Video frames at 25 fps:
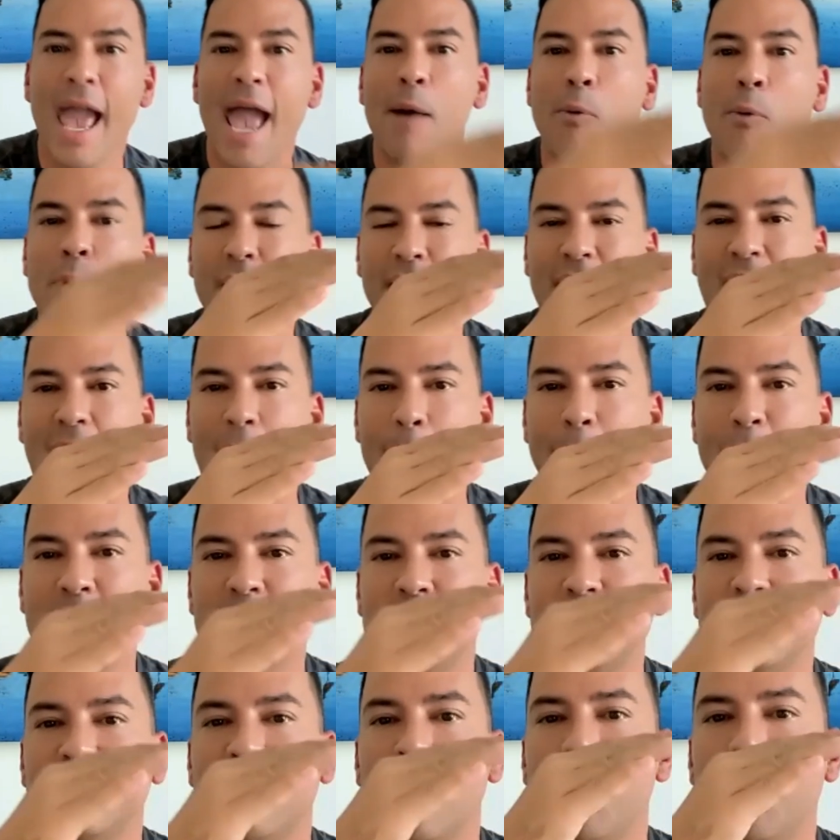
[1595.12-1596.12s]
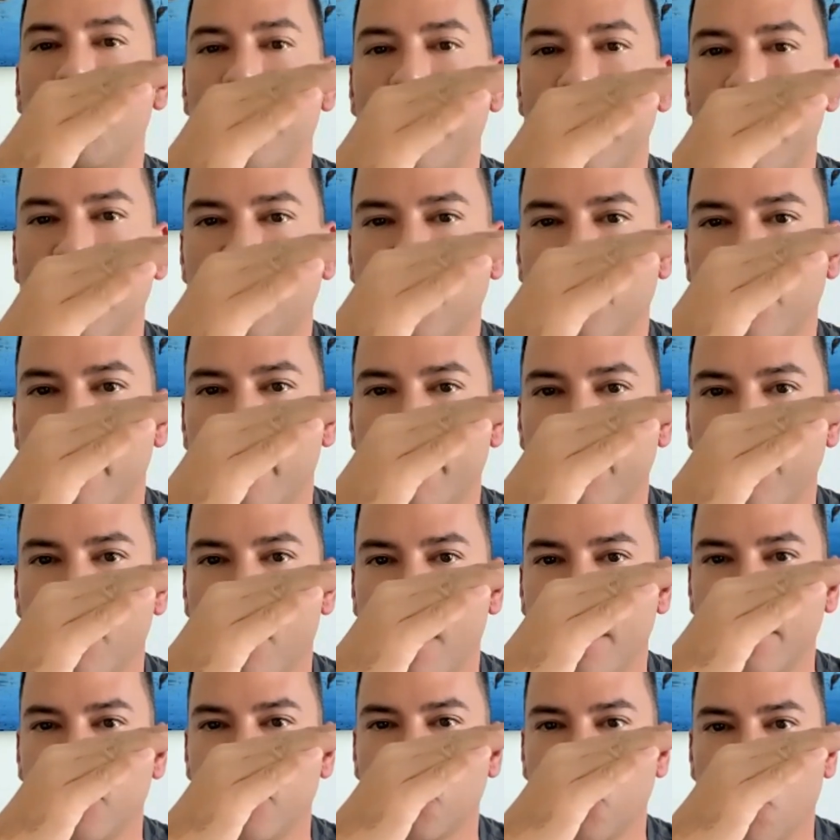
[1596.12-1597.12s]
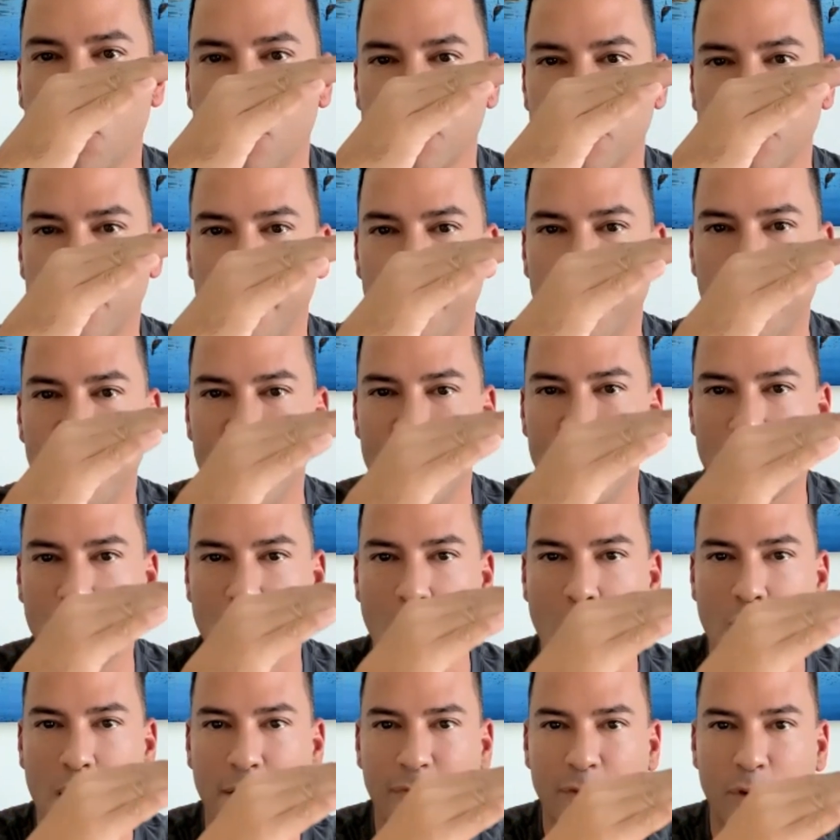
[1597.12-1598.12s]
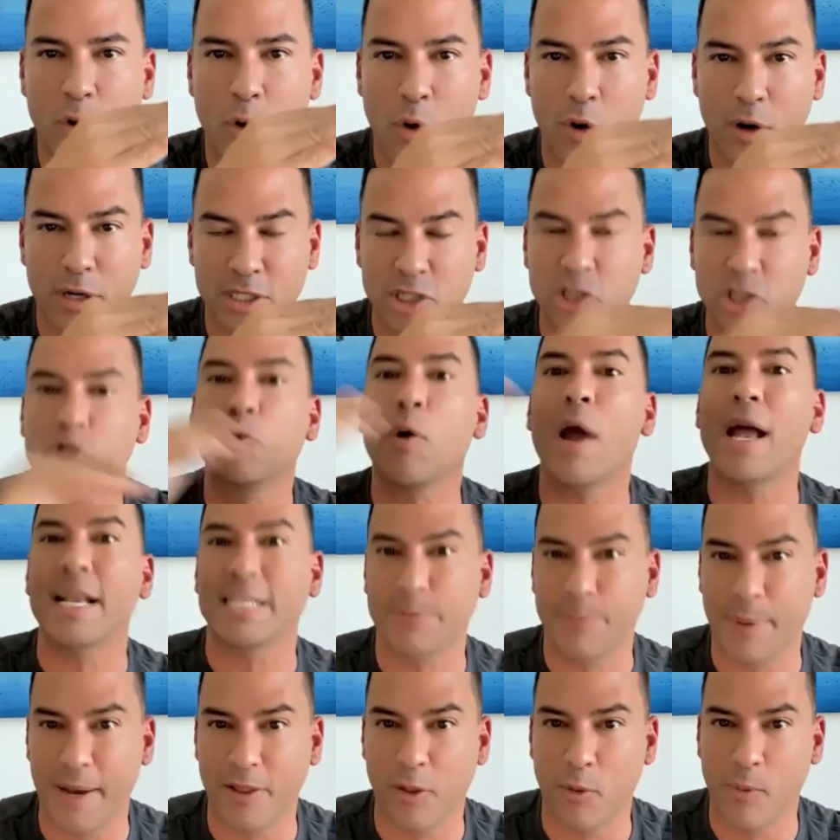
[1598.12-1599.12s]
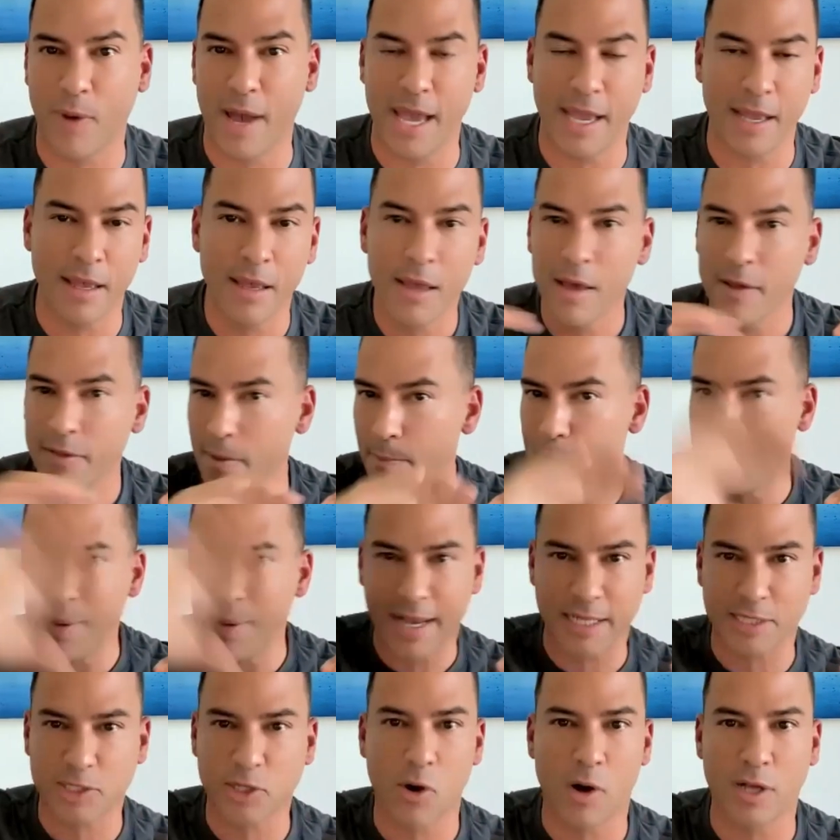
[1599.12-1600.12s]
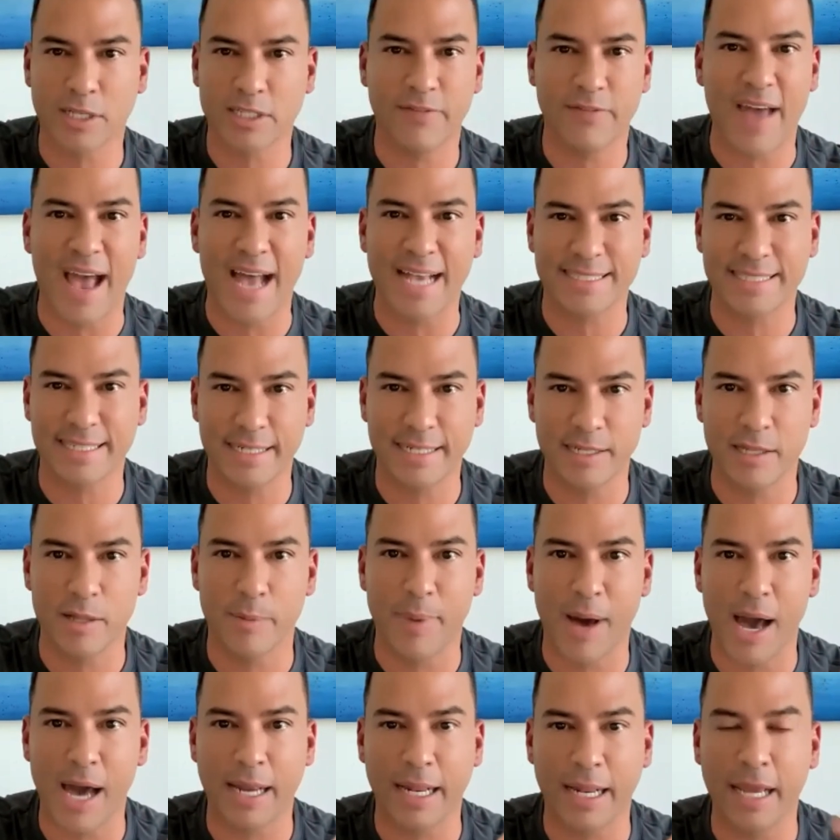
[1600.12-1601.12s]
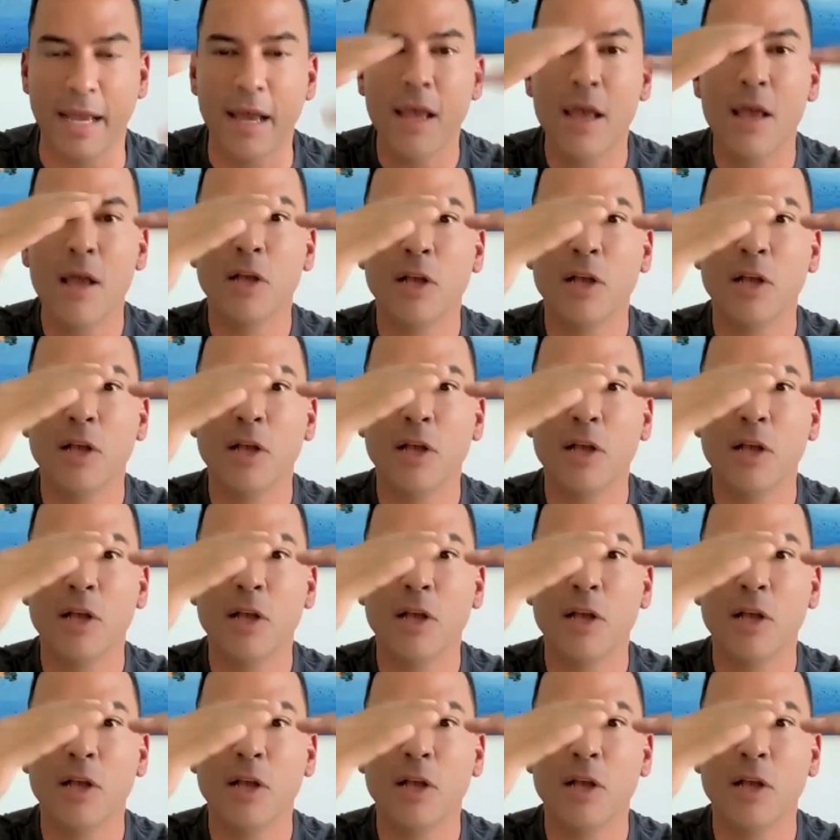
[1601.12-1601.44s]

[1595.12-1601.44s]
And what happens? The pH of the blood starts to veer off course. Stress, by the way, the biggest cause of acid in the body.